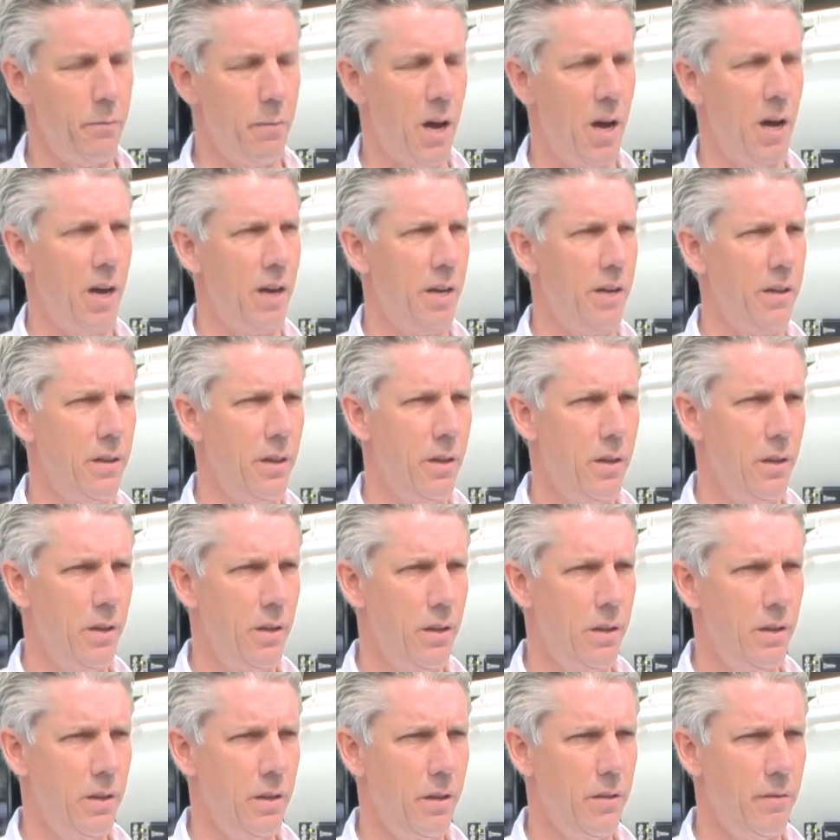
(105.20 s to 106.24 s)
by
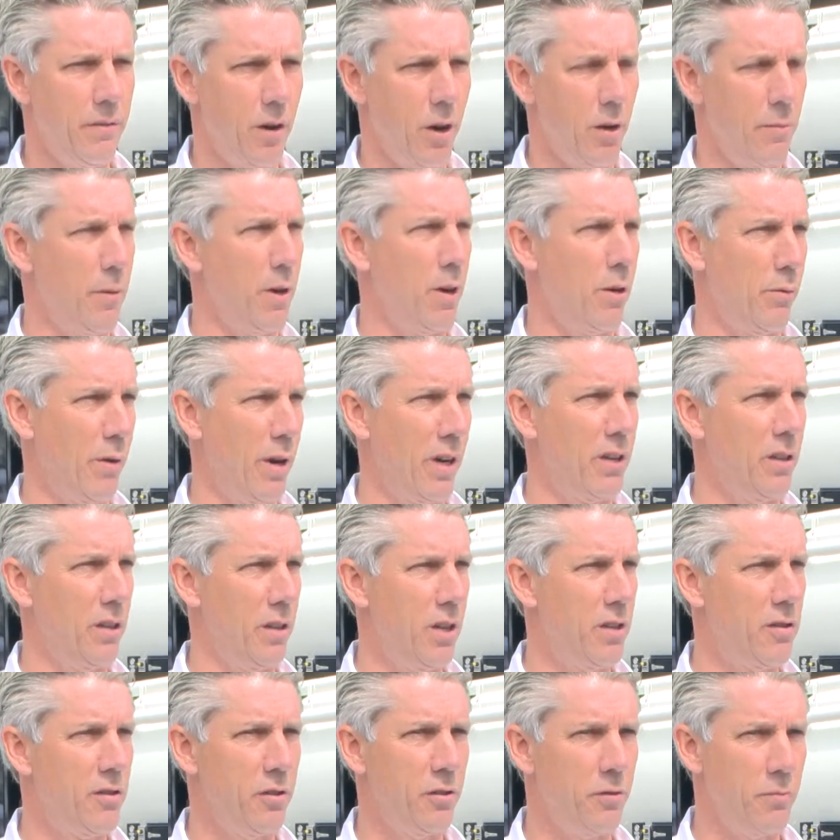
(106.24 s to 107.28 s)
environmental
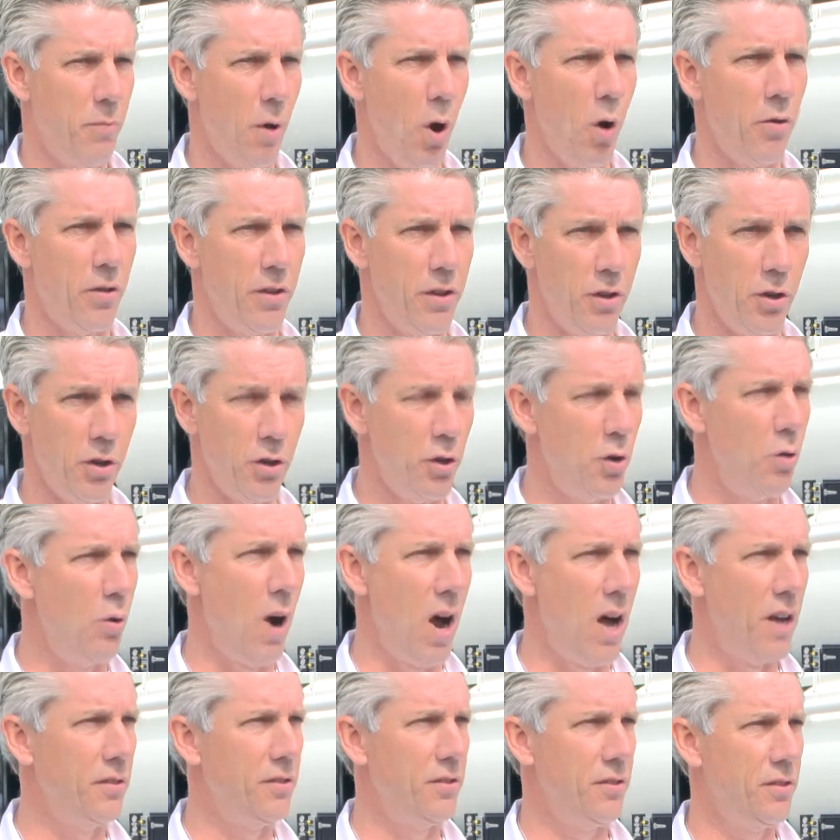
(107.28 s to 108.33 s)
regulations, both in the
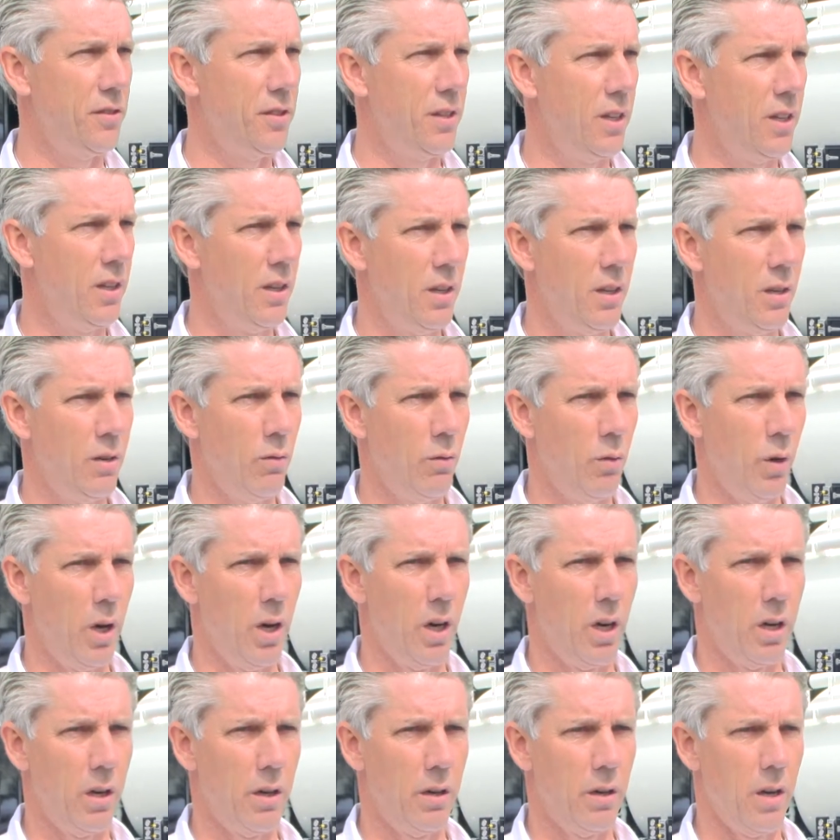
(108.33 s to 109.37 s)
U.S.,
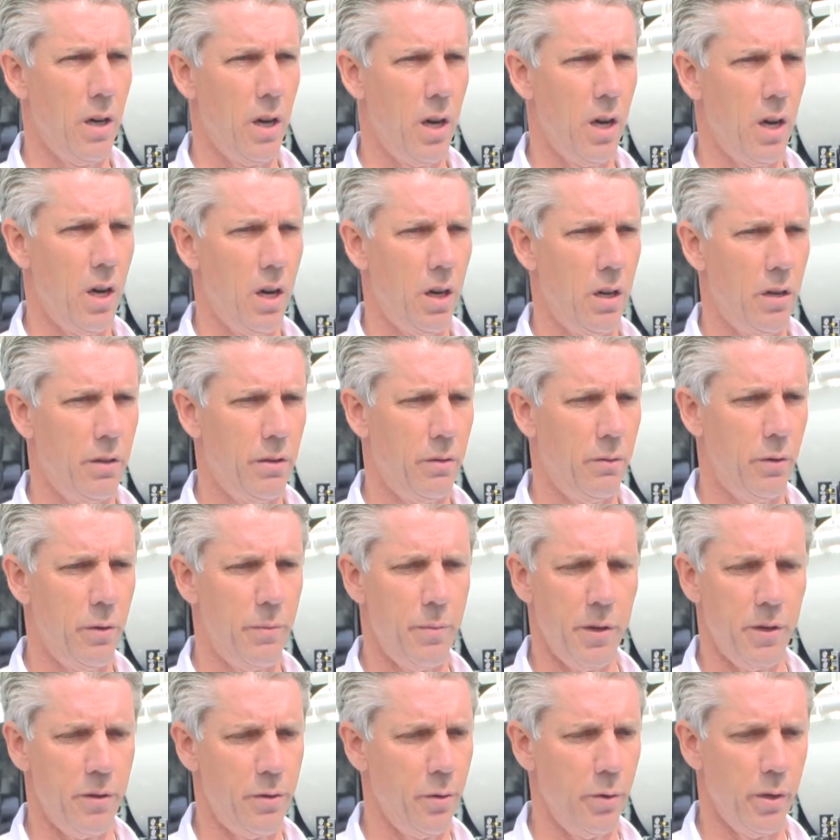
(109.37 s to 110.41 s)
where we've
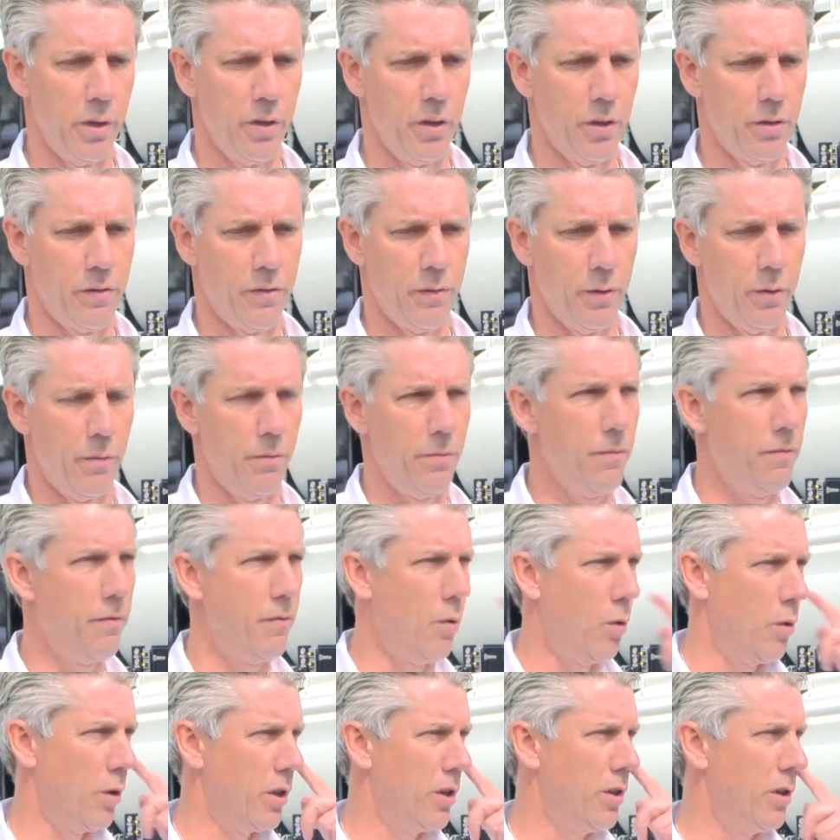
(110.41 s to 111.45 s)
been doing this for
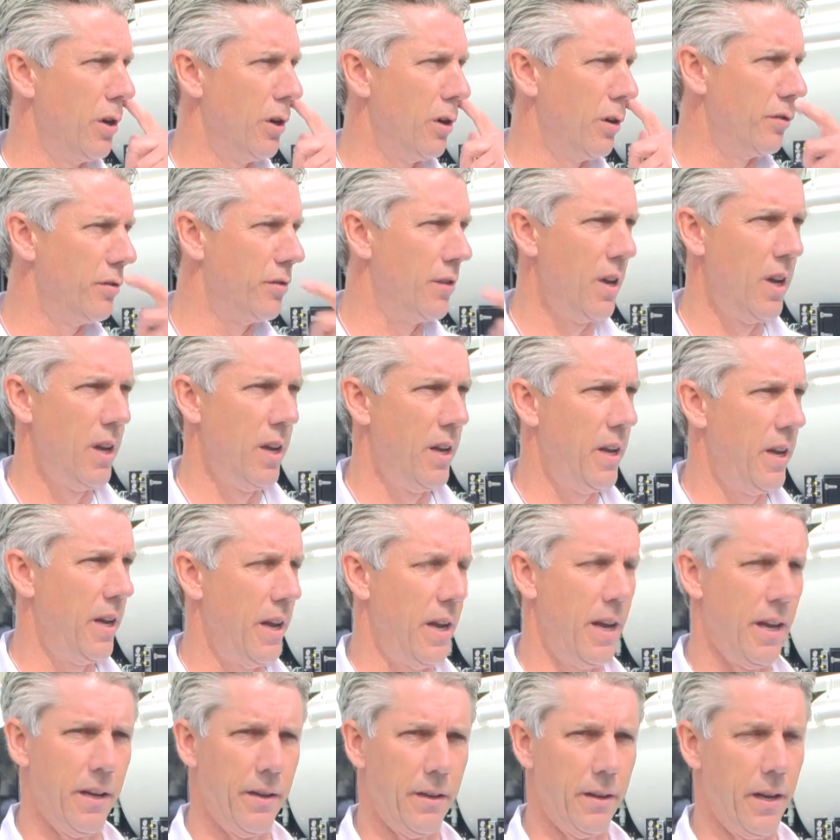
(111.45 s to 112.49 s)
40 years,
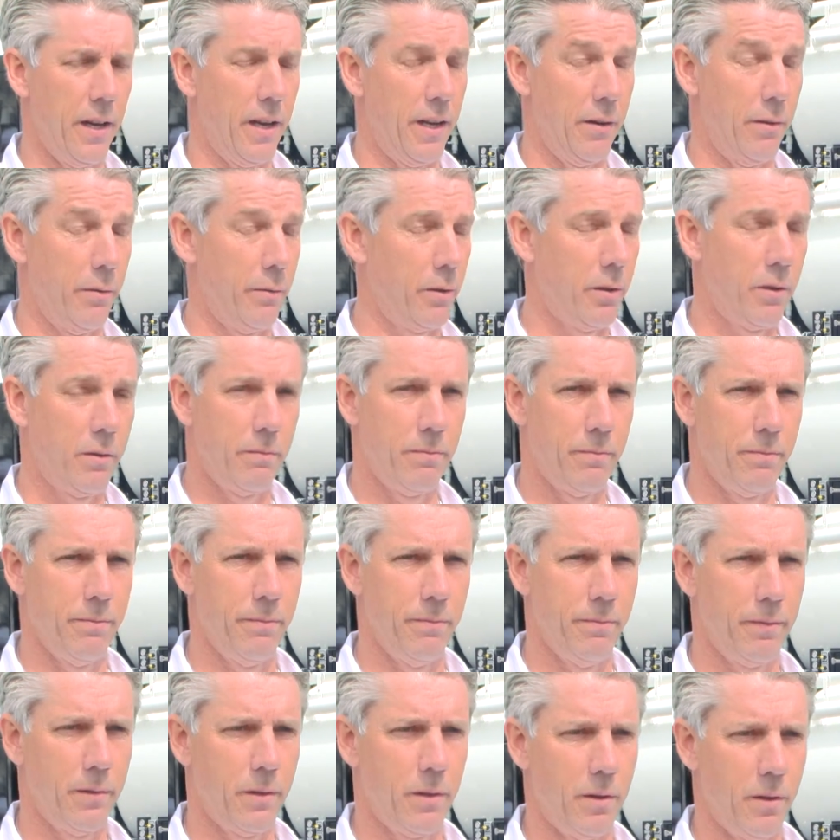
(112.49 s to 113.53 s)
and
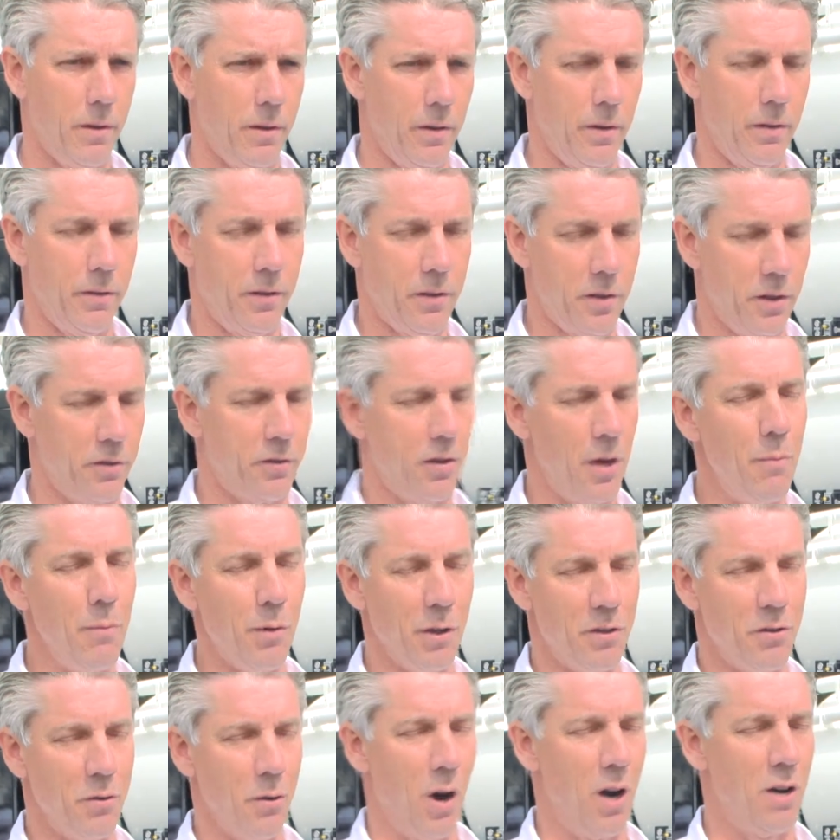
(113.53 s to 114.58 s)

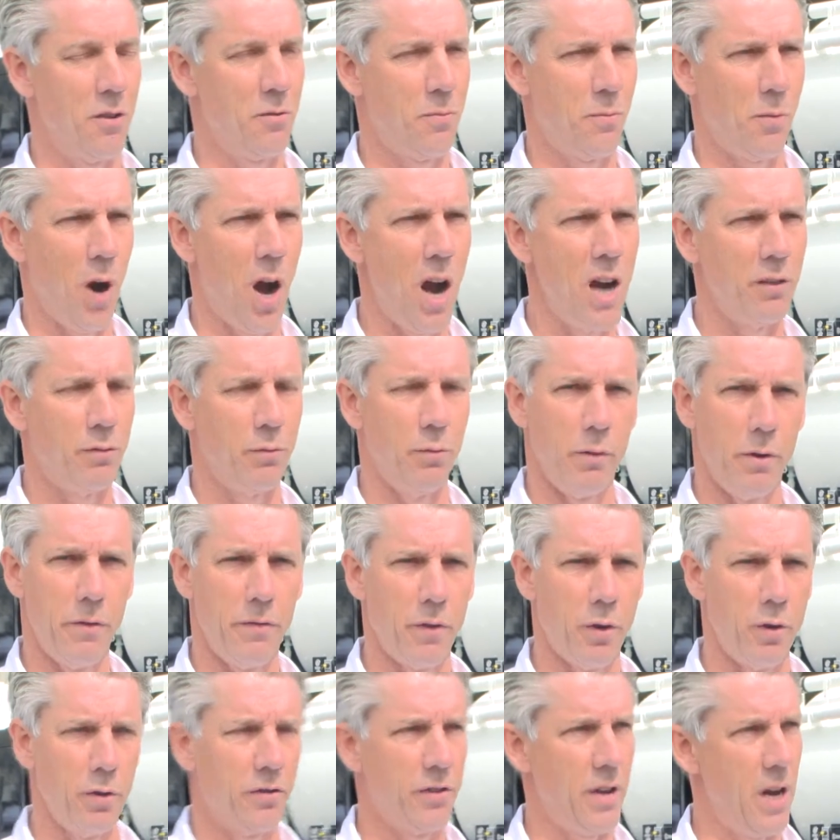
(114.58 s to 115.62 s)
somewhat to our surprise when we
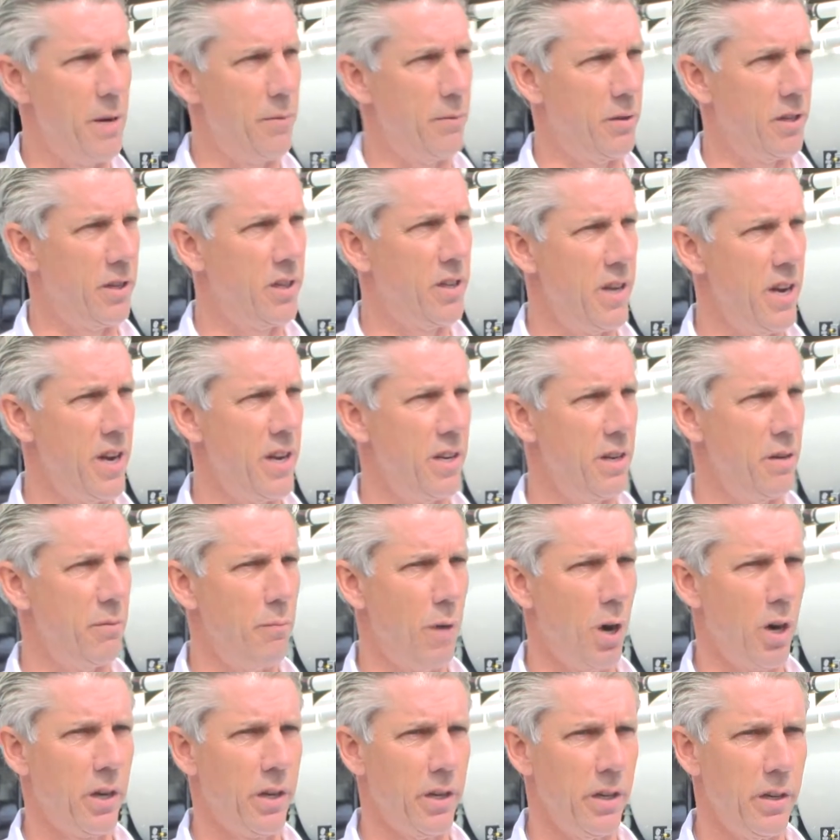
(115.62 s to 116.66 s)
first came to the Canadian
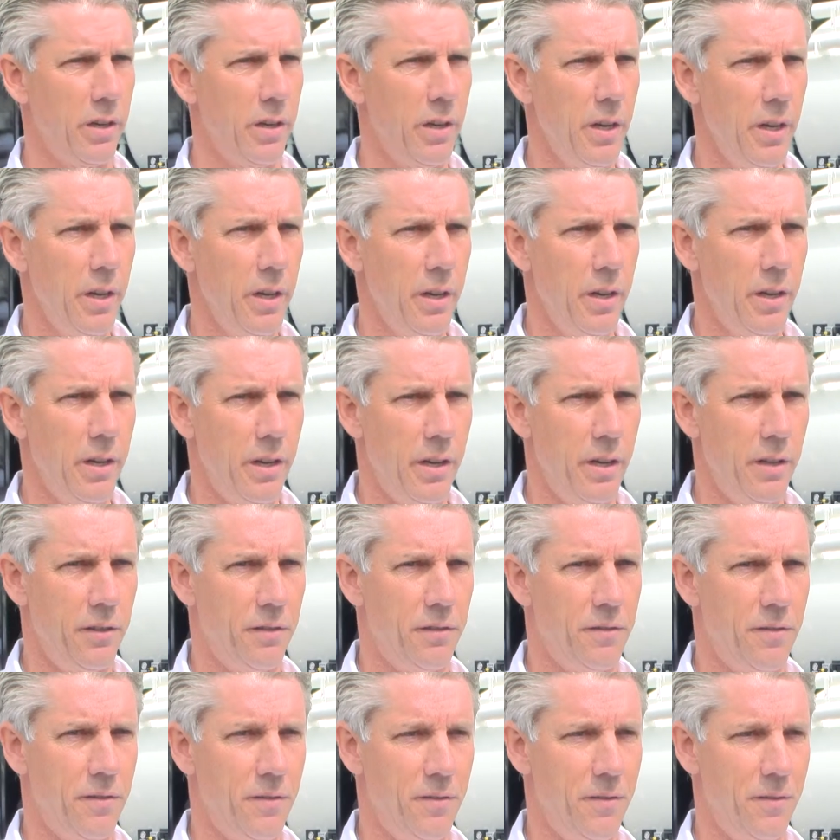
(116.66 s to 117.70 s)
market,
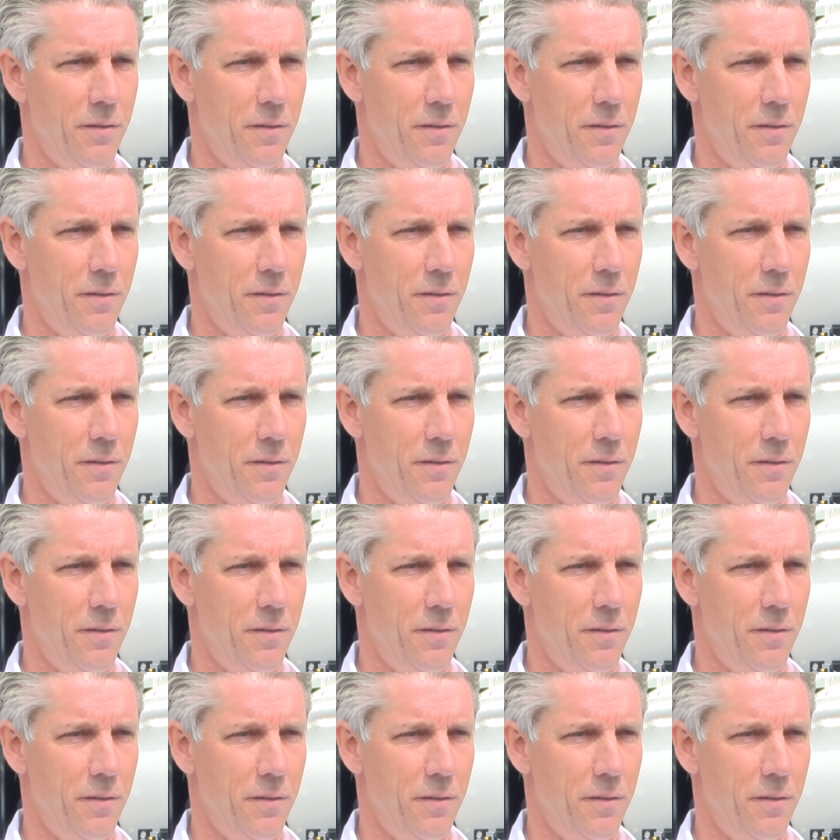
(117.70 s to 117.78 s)
is